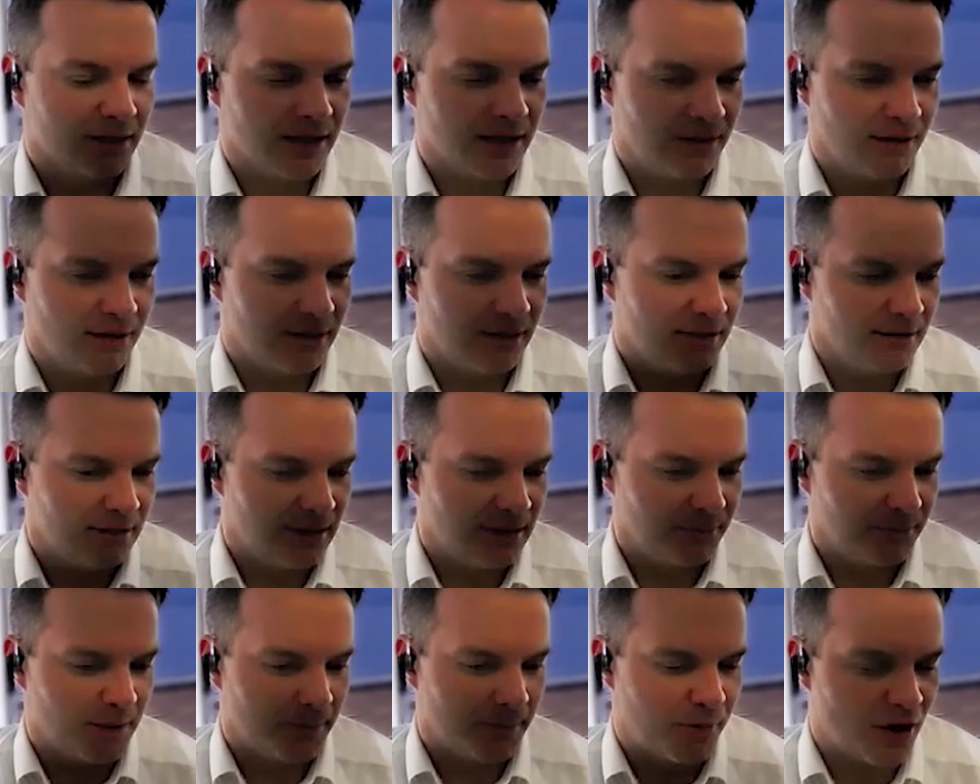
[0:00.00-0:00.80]
And
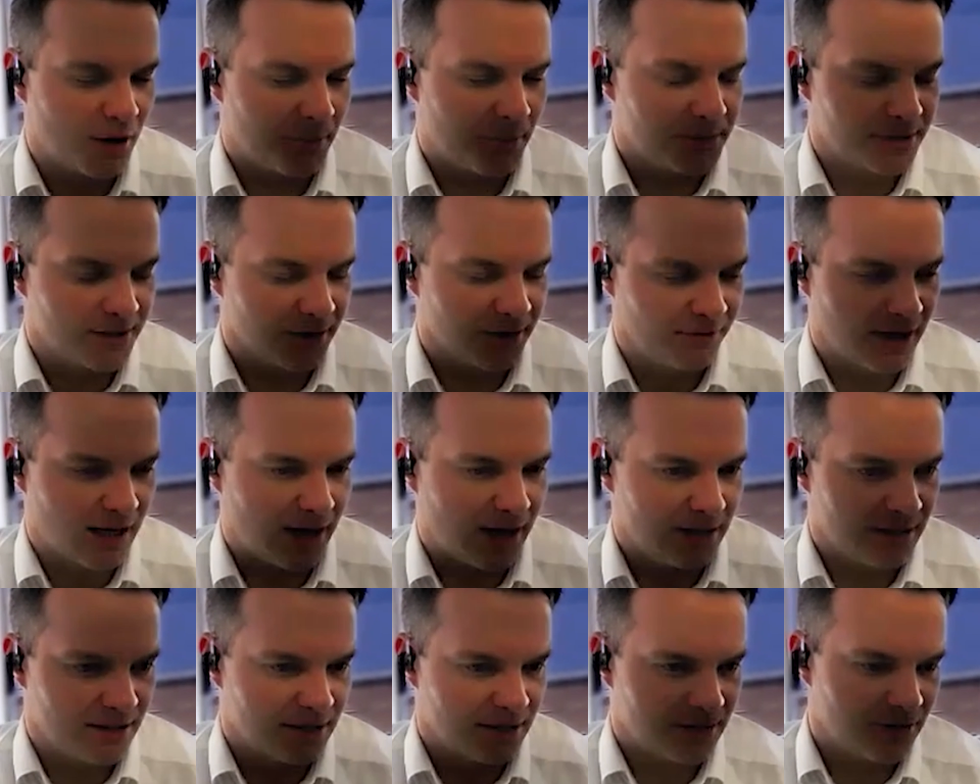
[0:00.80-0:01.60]
the, the purpose of that
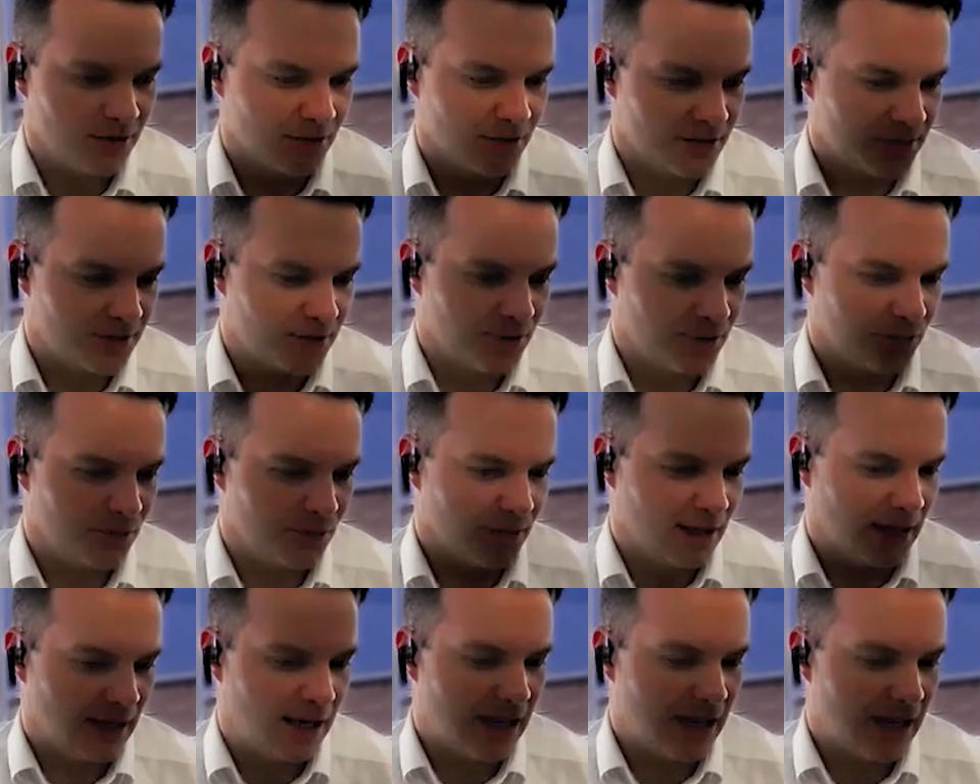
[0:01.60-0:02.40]
is just
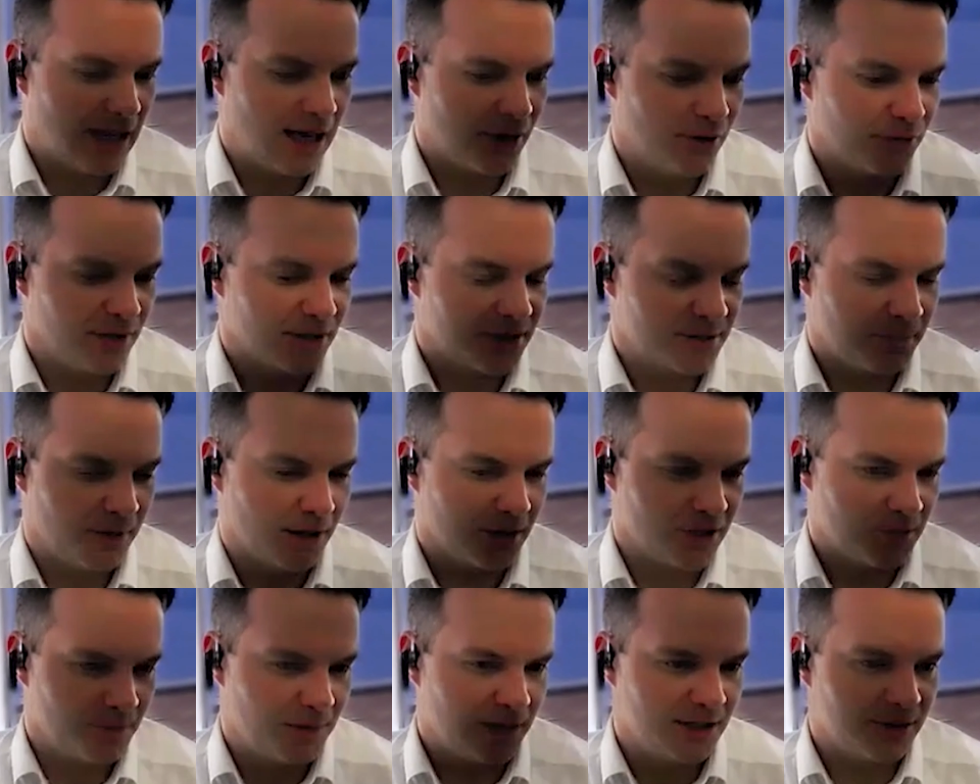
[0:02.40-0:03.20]
to allow the
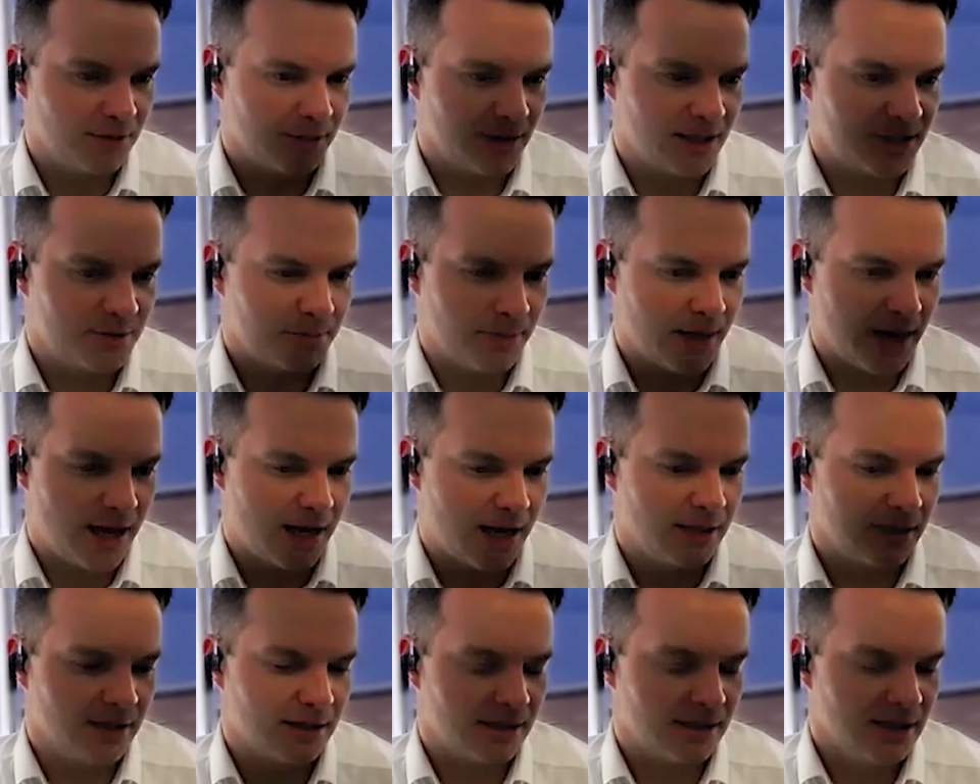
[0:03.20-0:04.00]
spodumene to
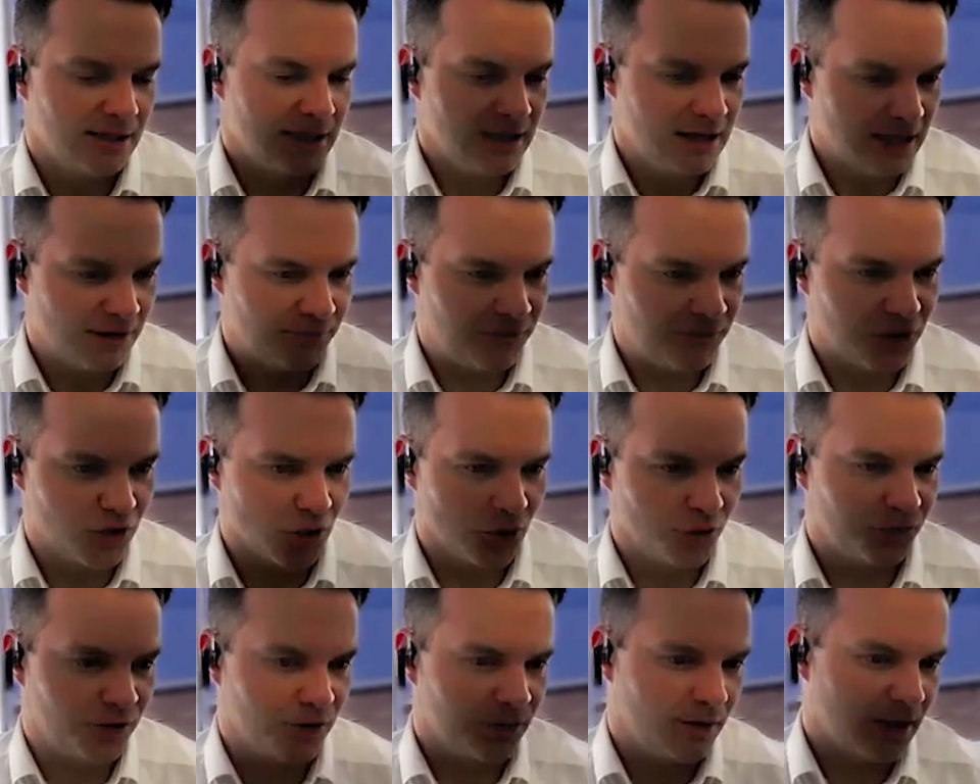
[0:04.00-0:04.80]
expand. If you
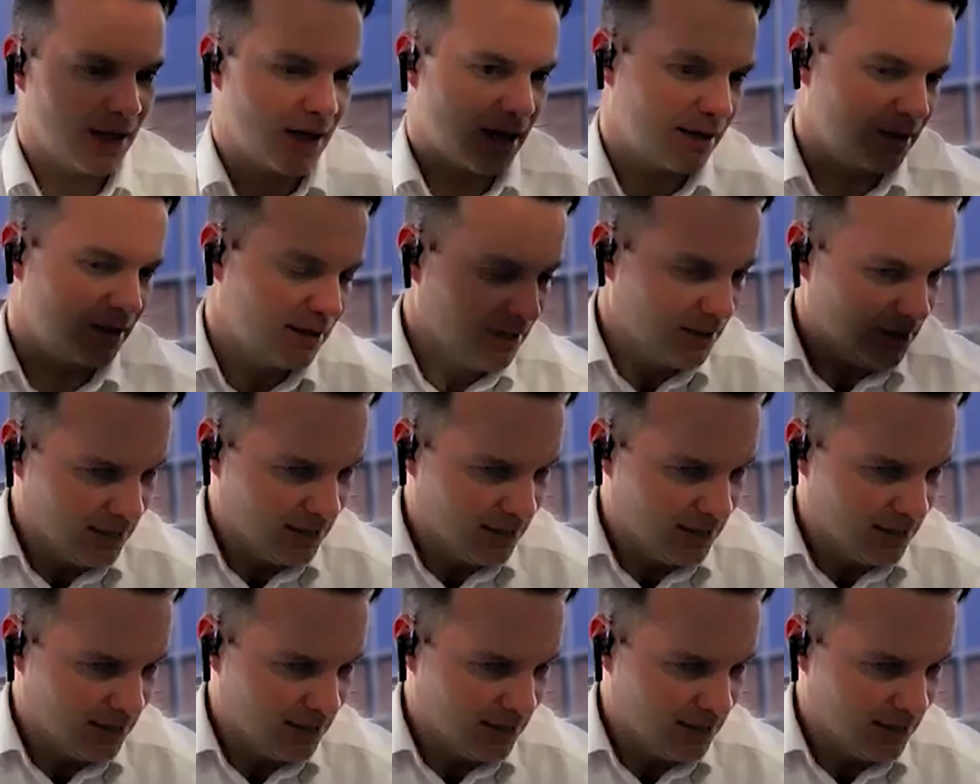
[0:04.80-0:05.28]
don't do that,